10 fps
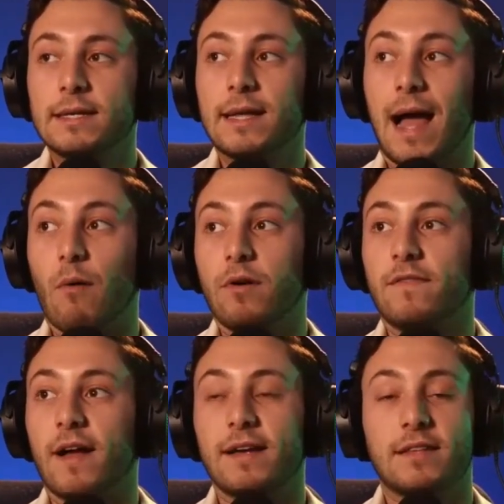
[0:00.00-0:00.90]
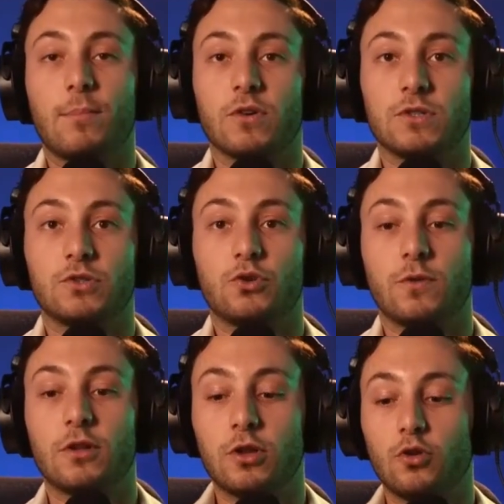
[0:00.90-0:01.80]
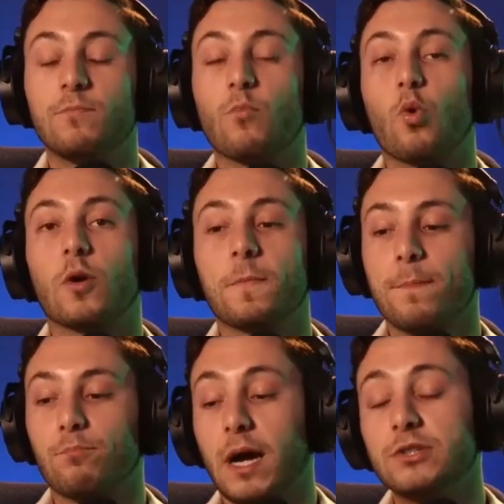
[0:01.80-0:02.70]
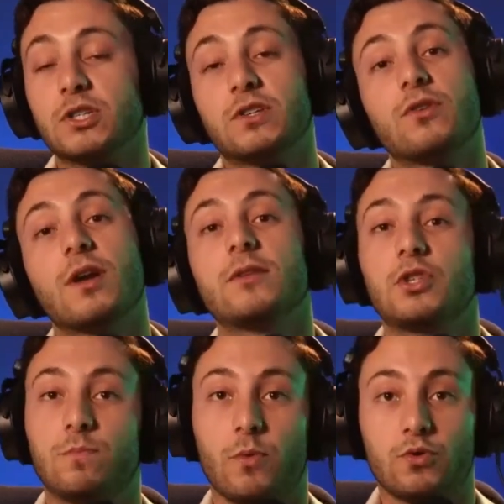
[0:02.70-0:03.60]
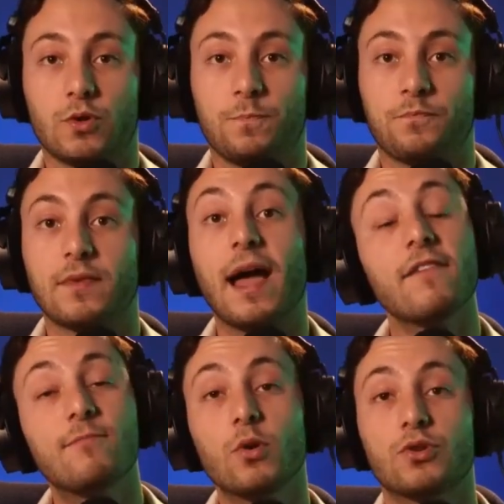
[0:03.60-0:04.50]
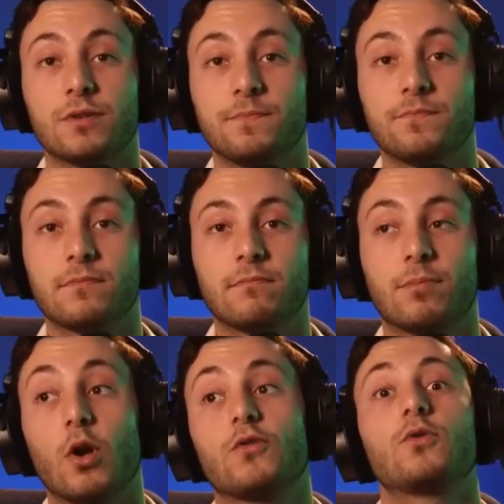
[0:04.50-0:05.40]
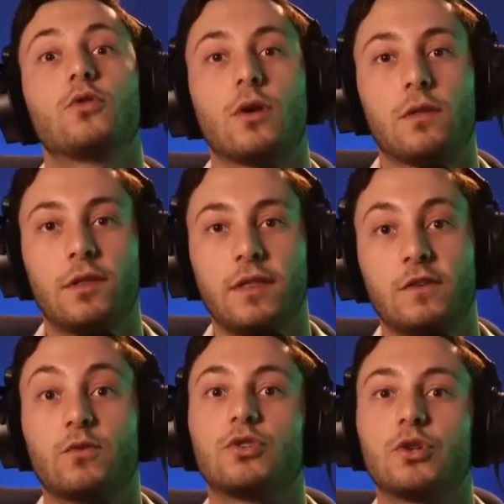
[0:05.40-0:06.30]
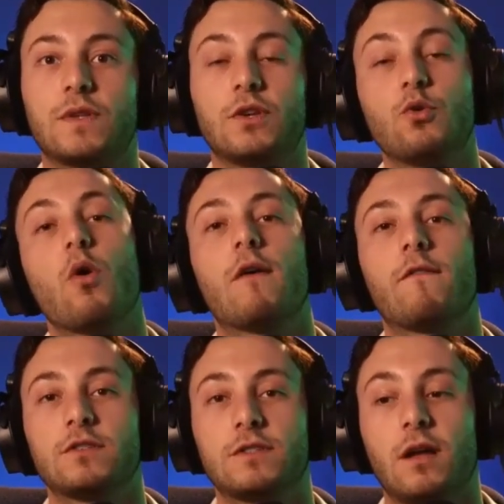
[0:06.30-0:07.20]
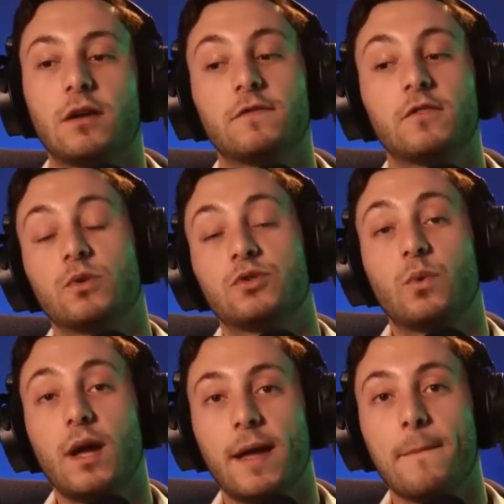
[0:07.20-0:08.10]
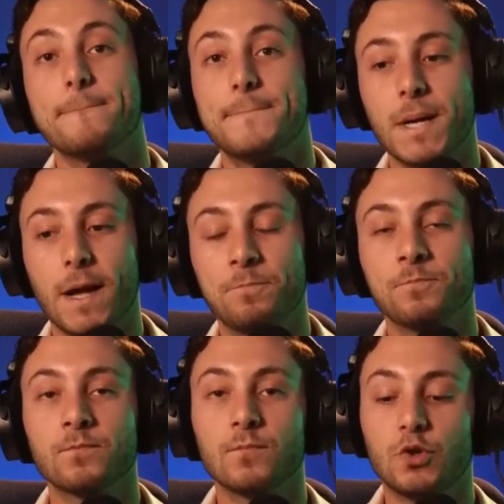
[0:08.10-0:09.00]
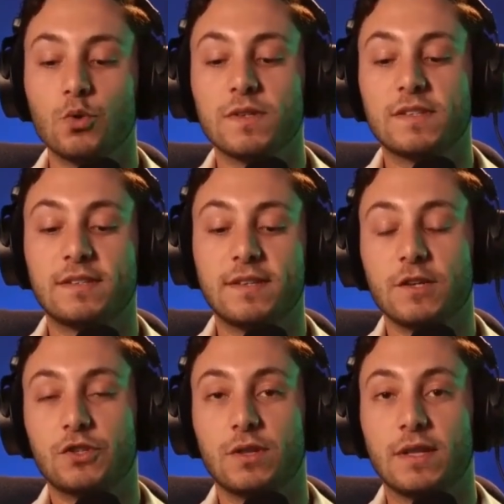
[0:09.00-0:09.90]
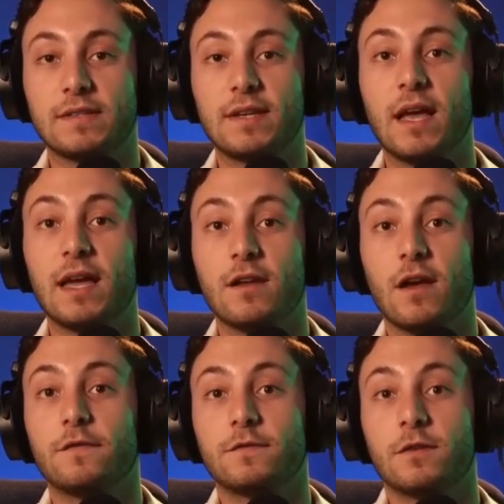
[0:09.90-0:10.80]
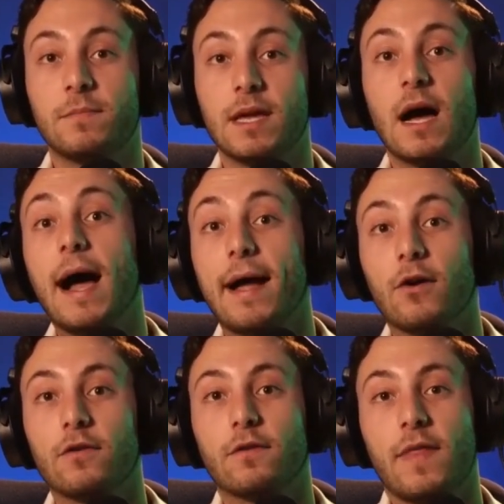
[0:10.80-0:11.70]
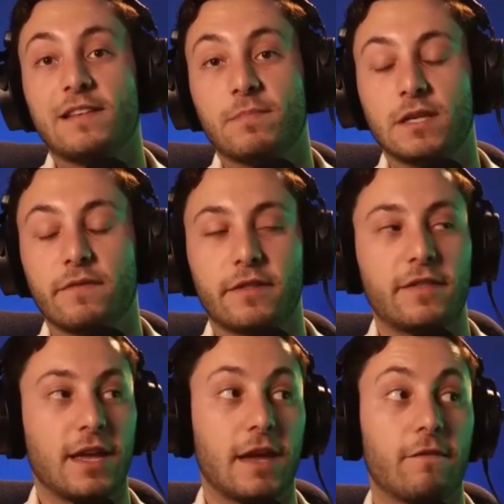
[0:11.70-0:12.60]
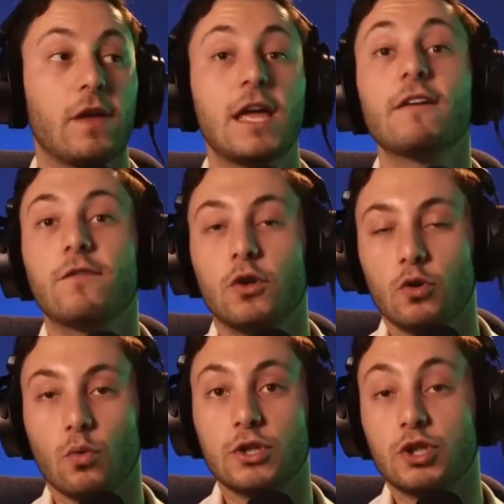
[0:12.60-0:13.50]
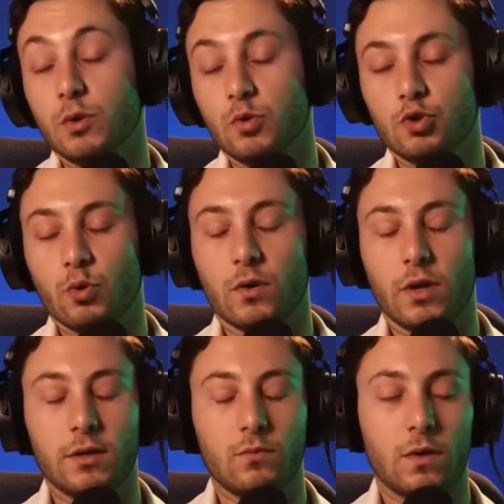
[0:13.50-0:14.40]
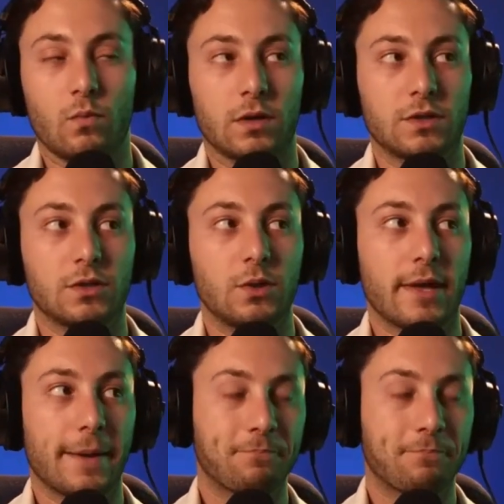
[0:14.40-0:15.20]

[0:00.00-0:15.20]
I would advise that person to include more projects that are not just motion. Have motion, but also include other things. So it shows that you are versatile enough to switch away, but you can stick to this enough to be hired for that specific thing if you enjoy and want to do that.